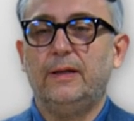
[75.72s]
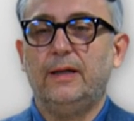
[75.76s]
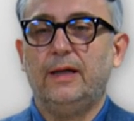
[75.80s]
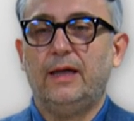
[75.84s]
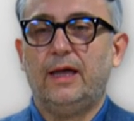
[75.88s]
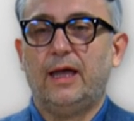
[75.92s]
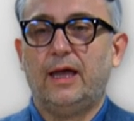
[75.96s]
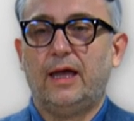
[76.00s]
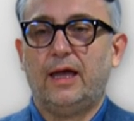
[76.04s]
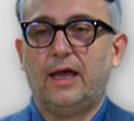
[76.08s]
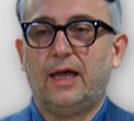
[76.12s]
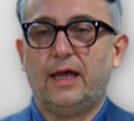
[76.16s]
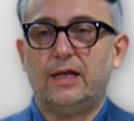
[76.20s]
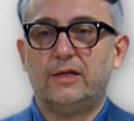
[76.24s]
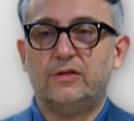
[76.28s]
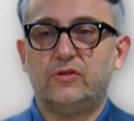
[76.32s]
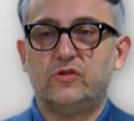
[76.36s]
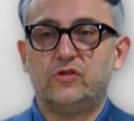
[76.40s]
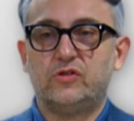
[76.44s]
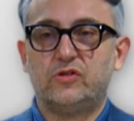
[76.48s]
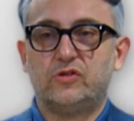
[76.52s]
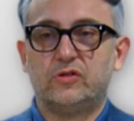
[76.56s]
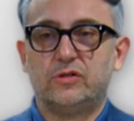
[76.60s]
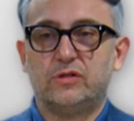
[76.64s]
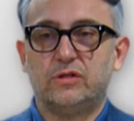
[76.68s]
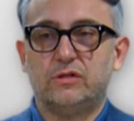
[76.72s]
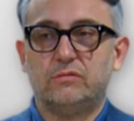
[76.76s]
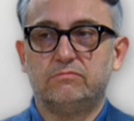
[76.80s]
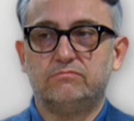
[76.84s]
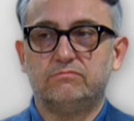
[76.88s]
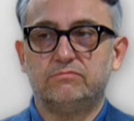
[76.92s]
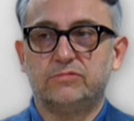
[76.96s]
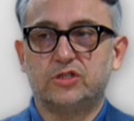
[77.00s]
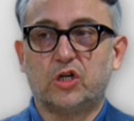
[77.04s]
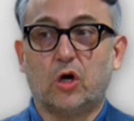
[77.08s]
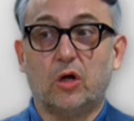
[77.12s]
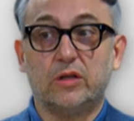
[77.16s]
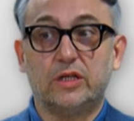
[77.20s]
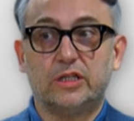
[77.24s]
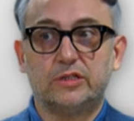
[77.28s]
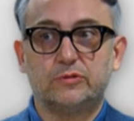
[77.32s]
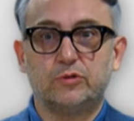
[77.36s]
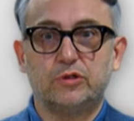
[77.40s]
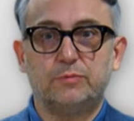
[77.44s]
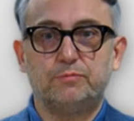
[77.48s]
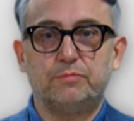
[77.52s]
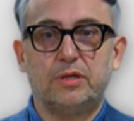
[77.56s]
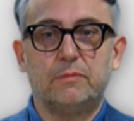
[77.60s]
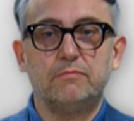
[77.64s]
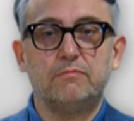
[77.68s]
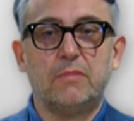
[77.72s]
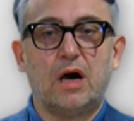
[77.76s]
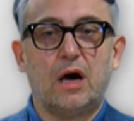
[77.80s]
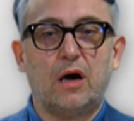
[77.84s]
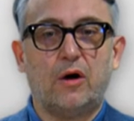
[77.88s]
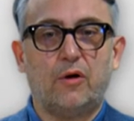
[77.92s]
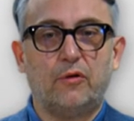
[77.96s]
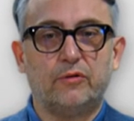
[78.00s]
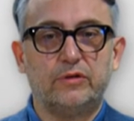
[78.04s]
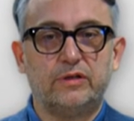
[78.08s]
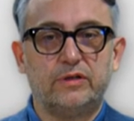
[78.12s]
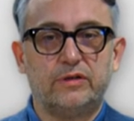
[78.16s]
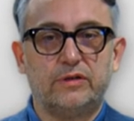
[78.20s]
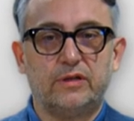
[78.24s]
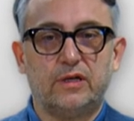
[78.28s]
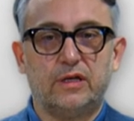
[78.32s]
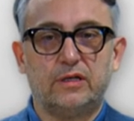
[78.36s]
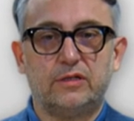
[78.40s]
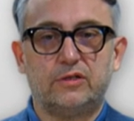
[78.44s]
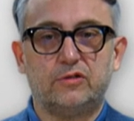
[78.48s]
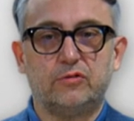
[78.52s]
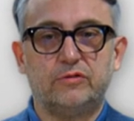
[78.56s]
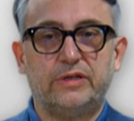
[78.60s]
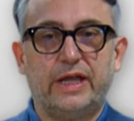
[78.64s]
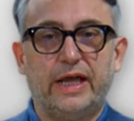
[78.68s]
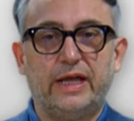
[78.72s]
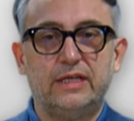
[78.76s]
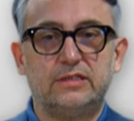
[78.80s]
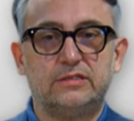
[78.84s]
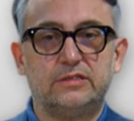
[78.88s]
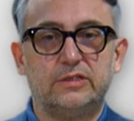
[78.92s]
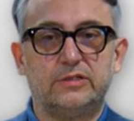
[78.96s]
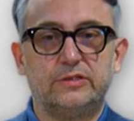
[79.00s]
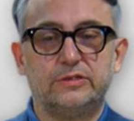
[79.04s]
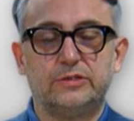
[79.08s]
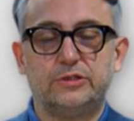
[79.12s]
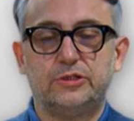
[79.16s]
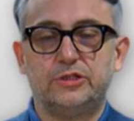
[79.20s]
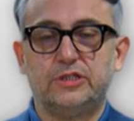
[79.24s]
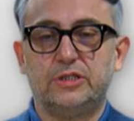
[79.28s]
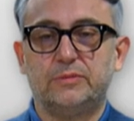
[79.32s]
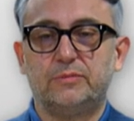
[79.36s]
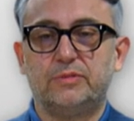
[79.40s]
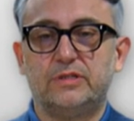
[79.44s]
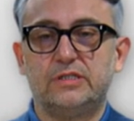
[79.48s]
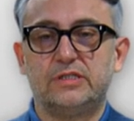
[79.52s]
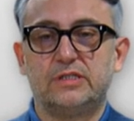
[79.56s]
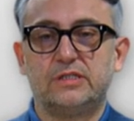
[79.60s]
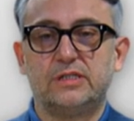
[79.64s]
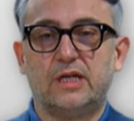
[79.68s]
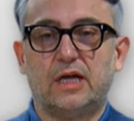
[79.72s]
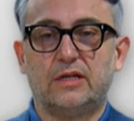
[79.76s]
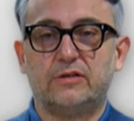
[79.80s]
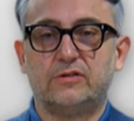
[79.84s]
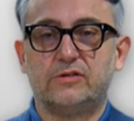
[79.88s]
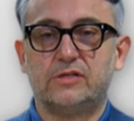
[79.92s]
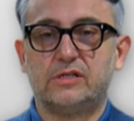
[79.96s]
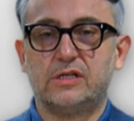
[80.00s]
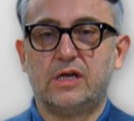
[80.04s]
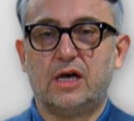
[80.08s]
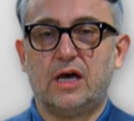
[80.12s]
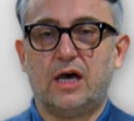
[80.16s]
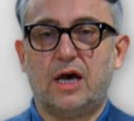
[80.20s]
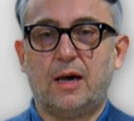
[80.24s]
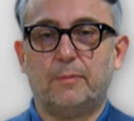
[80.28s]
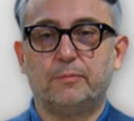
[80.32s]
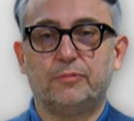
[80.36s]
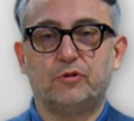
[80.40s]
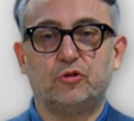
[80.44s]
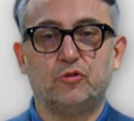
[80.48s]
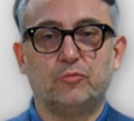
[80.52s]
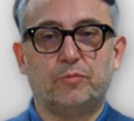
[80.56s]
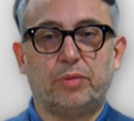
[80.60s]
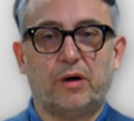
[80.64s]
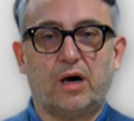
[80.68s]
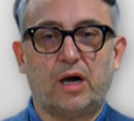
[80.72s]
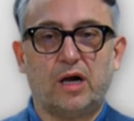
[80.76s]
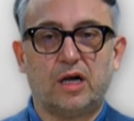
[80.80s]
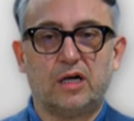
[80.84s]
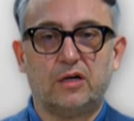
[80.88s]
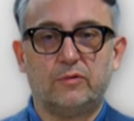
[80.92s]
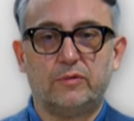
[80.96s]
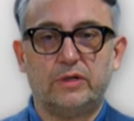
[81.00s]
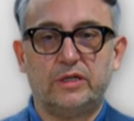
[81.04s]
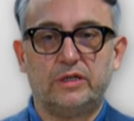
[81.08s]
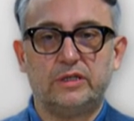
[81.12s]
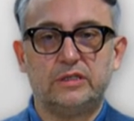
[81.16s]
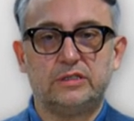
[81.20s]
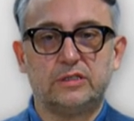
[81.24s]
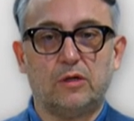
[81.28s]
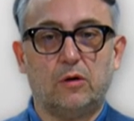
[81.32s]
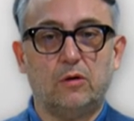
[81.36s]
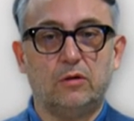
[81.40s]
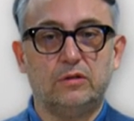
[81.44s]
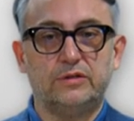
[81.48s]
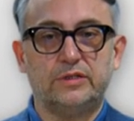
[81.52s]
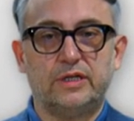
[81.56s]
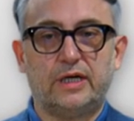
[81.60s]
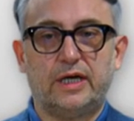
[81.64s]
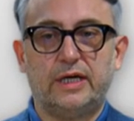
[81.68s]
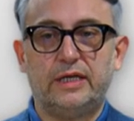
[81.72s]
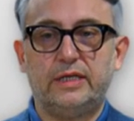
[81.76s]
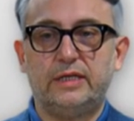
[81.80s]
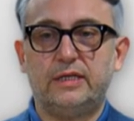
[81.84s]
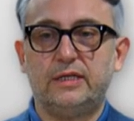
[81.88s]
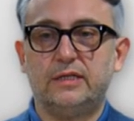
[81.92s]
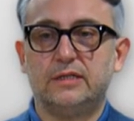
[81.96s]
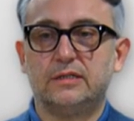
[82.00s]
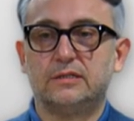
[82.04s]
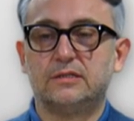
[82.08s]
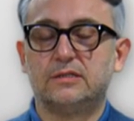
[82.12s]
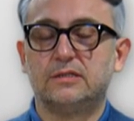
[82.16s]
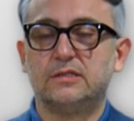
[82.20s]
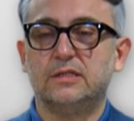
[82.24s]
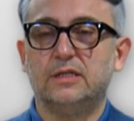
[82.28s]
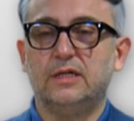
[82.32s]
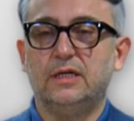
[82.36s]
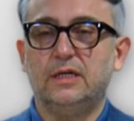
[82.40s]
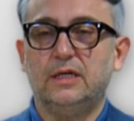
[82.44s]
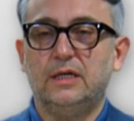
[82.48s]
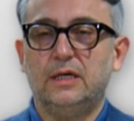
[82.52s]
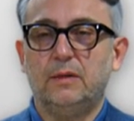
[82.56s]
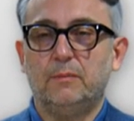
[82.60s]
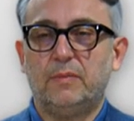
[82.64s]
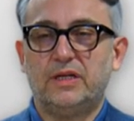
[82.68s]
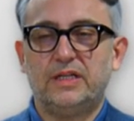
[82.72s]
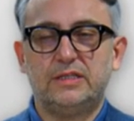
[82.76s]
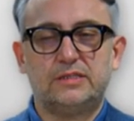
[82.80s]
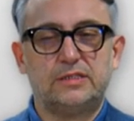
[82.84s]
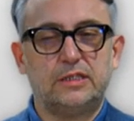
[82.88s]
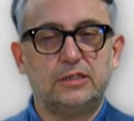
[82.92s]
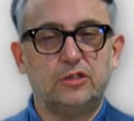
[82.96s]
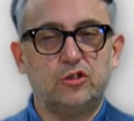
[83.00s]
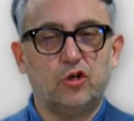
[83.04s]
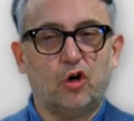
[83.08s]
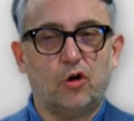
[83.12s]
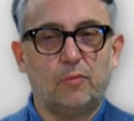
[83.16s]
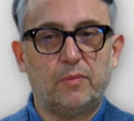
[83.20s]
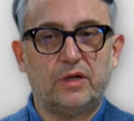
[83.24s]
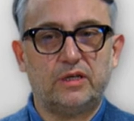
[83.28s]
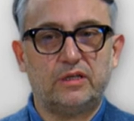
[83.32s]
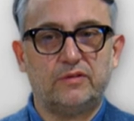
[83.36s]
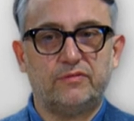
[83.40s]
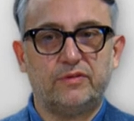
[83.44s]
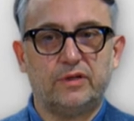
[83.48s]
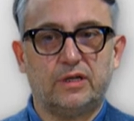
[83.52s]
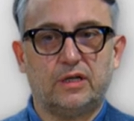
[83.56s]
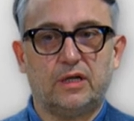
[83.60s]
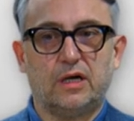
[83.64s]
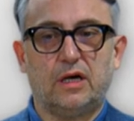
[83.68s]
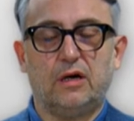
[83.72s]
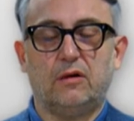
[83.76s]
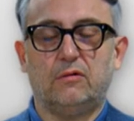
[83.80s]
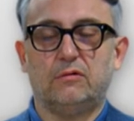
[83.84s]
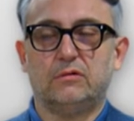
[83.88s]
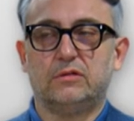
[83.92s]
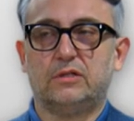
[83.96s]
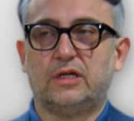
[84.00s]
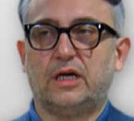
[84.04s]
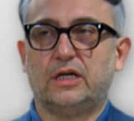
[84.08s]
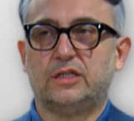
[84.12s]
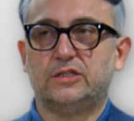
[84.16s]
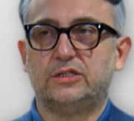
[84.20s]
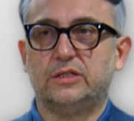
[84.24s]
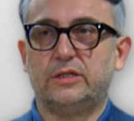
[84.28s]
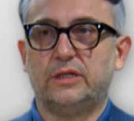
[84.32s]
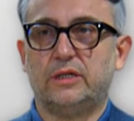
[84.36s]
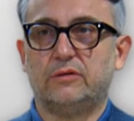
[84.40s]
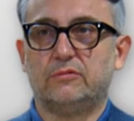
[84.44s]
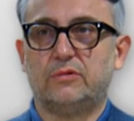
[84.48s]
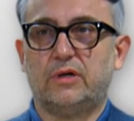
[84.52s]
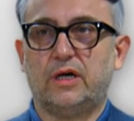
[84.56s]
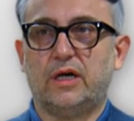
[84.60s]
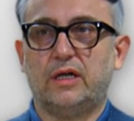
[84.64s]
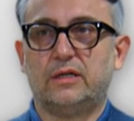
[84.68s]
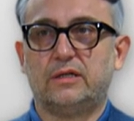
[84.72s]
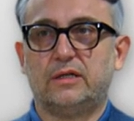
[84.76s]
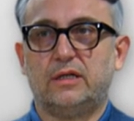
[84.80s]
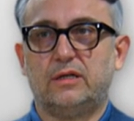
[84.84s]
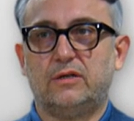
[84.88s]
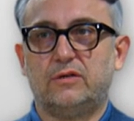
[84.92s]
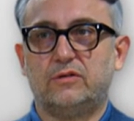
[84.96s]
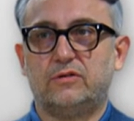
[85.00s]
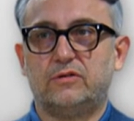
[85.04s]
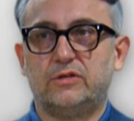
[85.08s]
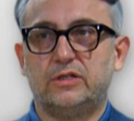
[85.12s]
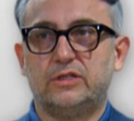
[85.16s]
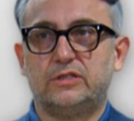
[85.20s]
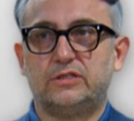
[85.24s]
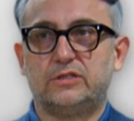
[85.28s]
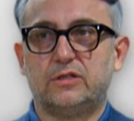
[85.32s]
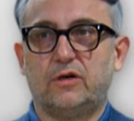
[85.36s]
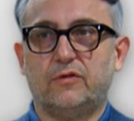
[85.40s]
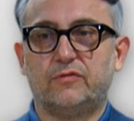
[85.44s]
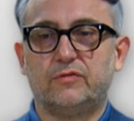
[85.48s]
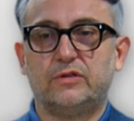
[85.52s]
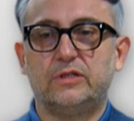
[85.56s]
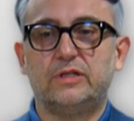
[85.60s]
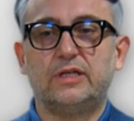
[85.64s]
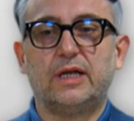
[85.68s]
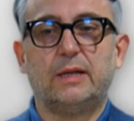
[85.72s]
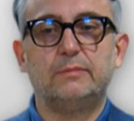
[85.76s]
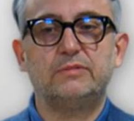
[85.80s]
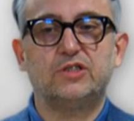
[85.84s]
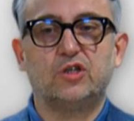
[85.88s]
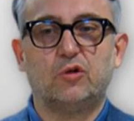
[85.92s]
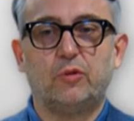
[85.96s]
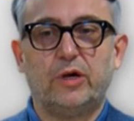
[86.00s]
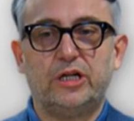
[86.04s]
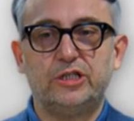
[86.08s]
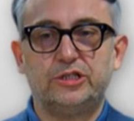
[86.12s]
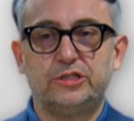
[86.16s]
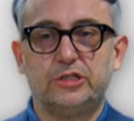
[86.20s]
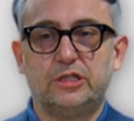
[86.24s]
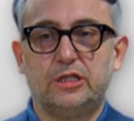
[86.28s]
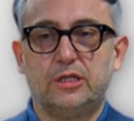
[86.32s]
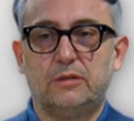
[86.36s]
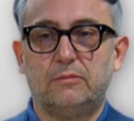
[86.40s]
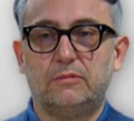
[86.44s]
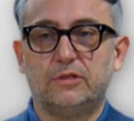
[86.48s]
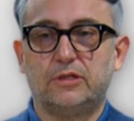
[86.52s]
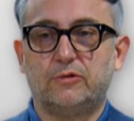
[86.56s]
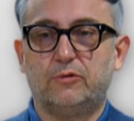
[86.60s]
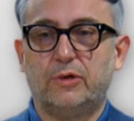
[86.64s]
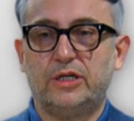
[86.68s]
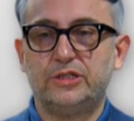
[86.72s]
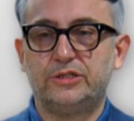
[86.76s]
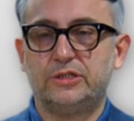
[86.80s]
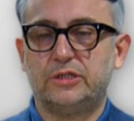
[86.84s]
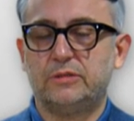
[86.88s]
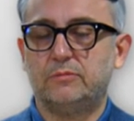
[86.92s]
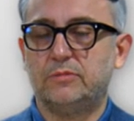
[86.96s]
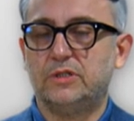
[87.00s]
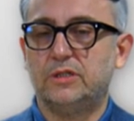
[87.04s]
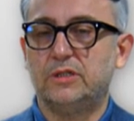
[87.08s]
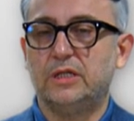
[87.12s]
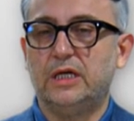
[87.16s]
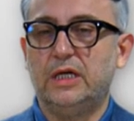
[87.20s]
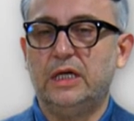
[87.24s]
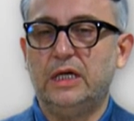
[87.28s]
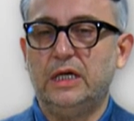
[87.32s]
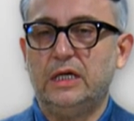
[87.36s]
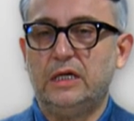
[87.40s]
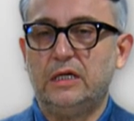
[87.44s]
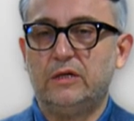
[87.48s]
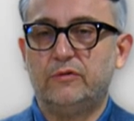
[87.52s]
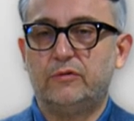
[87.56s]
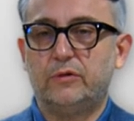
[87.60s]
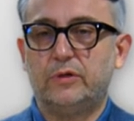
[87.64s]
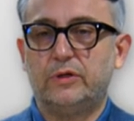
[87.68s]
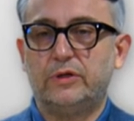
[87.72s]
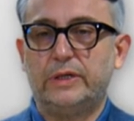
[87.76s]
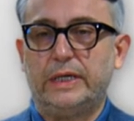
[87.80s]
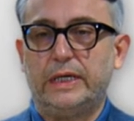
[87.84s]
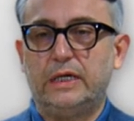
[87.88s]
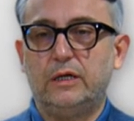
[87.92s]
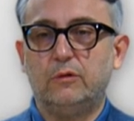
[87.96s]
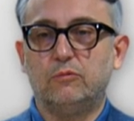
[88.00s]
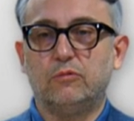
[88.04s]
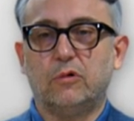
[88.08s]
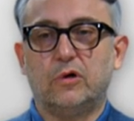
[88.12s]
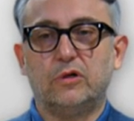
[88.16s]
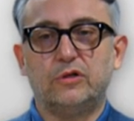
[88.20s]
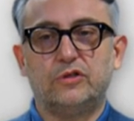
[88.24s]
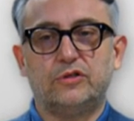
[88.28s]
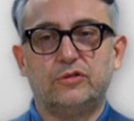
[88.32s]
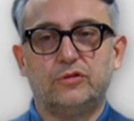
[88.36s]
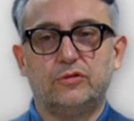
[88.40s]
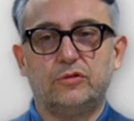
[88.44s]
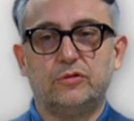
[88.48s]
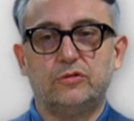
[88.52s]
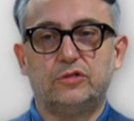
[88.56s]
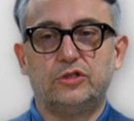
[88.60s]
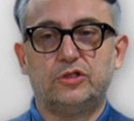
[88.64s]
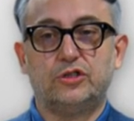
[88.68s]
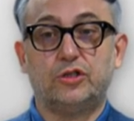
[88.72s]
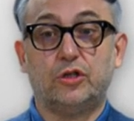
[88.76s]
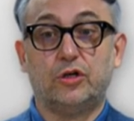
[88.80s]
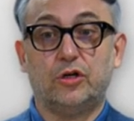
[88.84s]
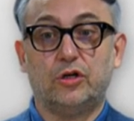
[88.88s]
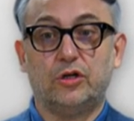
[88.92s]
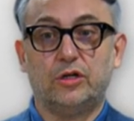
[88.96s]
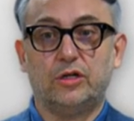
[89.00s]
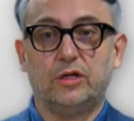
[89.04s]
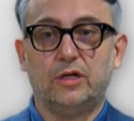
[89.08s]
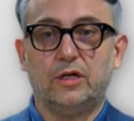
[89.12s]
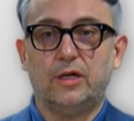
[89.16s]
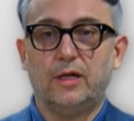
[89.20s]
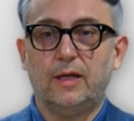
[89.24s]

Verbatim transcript: And uh, scholars would bemoan that today's citizenship is not up to par with these older ideas. But it's a normative account, actually, right? And it's oftentimes question questionable if we really want to turn